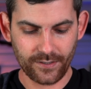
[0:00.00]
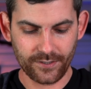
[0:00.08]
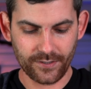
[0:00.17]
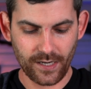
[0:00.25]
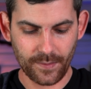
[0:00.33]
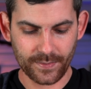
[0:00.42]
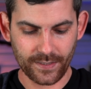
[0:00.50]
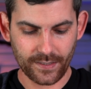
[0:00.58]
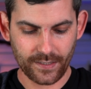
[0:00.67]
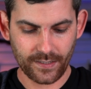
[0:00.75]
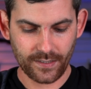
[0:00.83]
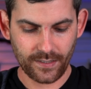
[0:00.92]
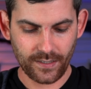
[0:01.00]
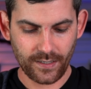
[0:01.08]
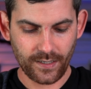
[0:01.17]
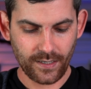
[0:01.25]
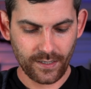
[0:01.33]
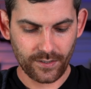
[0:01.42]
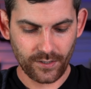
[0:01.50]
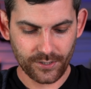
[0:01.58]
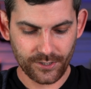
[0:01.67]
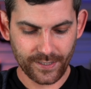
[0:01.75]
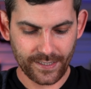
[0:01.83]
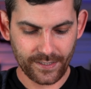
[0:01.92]
on your optic. And all
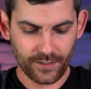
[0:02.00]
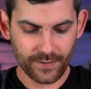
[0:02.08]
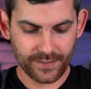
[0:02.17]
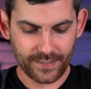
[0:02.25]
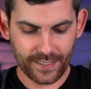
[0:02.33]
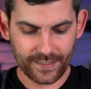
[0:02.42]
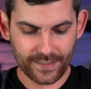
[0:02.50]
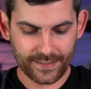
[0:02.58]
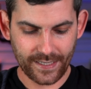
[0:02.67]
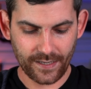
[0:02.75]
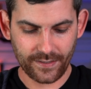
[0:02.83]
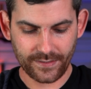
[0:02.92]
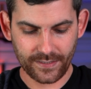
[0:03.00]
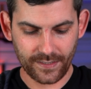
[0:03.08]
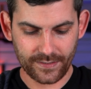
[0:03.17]
you gotta do is tighten it down until